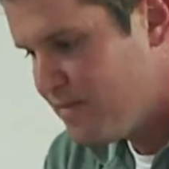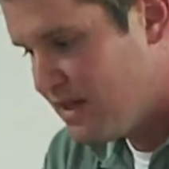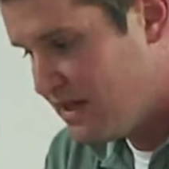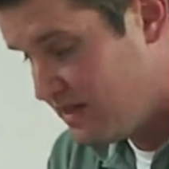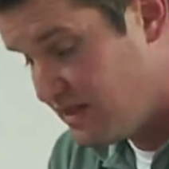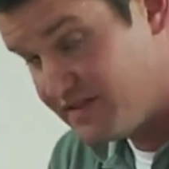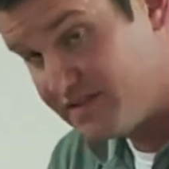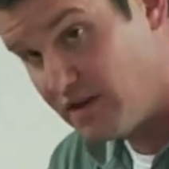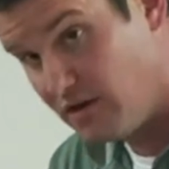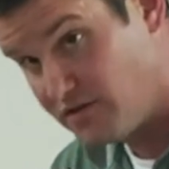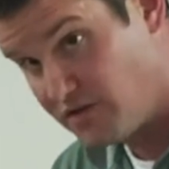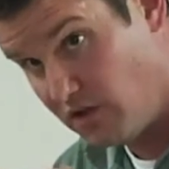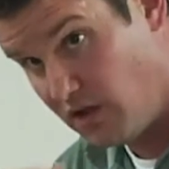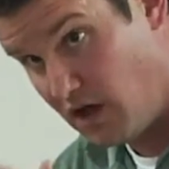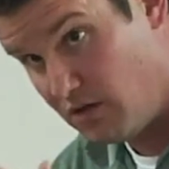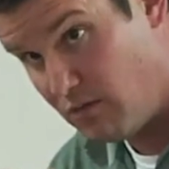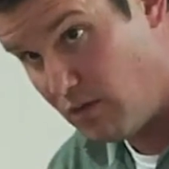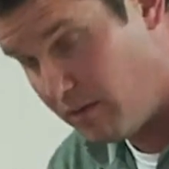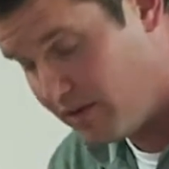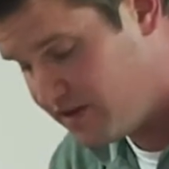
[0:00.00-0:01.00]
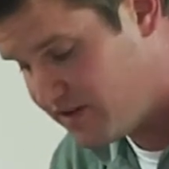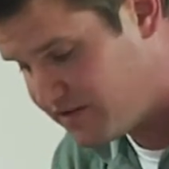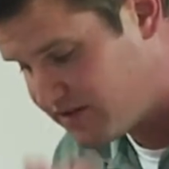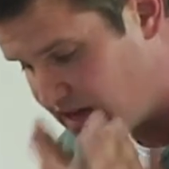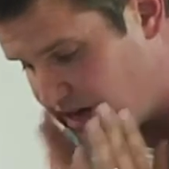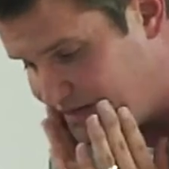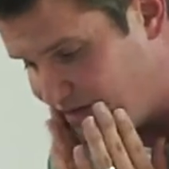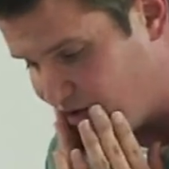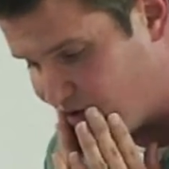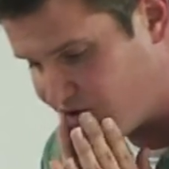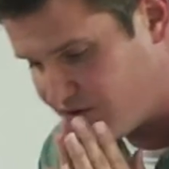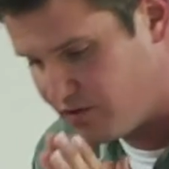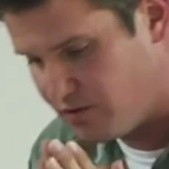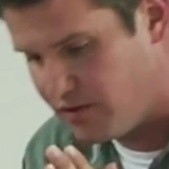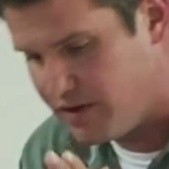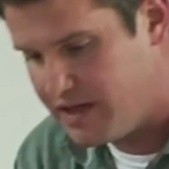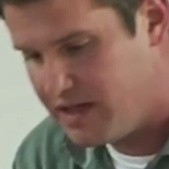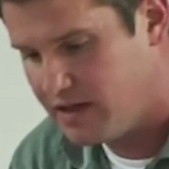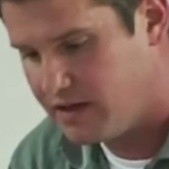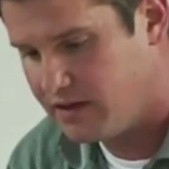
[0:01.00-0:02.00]
and this goes along what we just said in verse
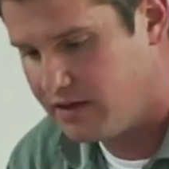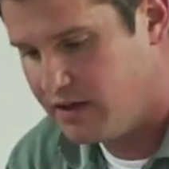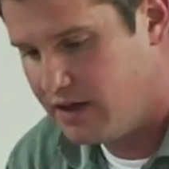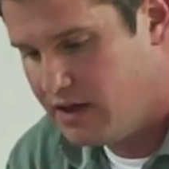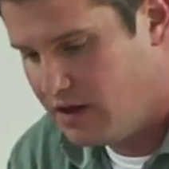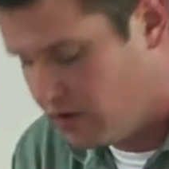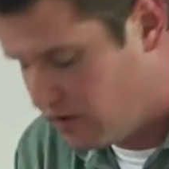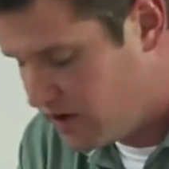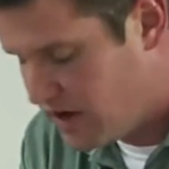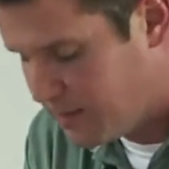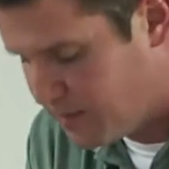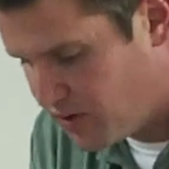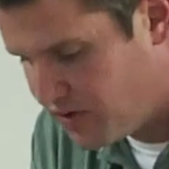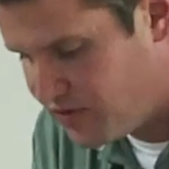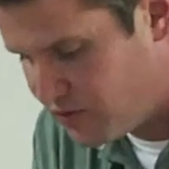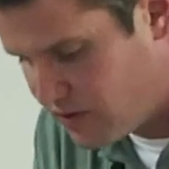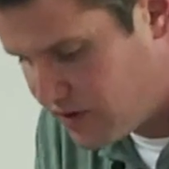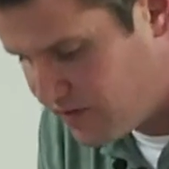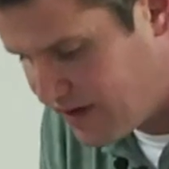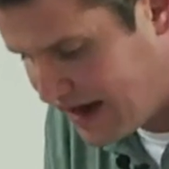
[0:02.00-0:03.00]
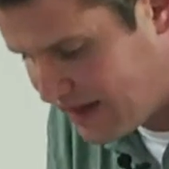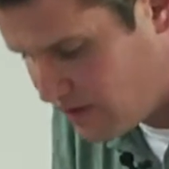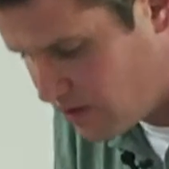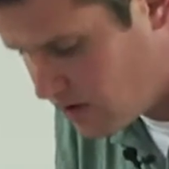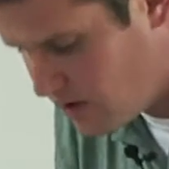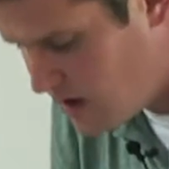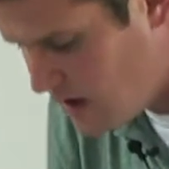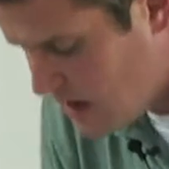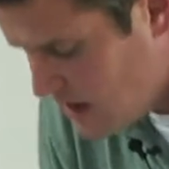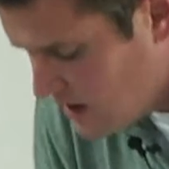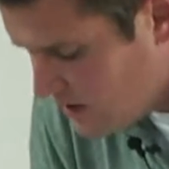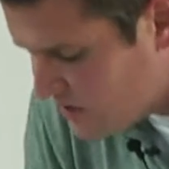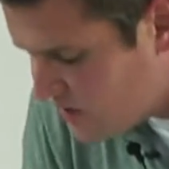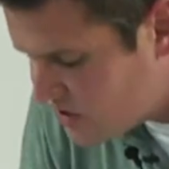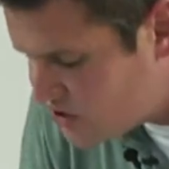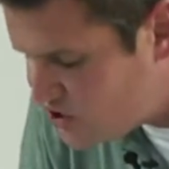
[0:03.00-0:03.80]
three, or number three rather. The